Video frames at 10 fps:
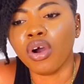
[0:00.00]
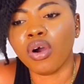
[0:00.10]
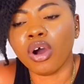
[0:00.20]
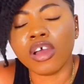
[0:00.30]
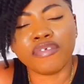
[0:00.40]

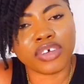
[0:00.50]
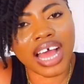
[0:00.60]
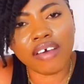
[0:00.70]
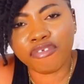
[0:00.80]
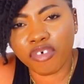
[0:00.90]
or if you
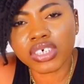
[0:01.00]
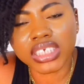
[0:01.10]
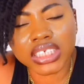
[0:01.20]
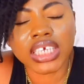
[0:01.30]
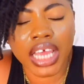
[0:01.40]
have
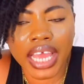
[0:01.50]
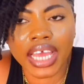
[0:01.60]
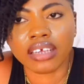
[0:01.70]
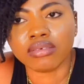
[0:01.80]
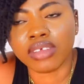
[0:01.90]
4C
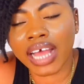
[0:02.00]
hair.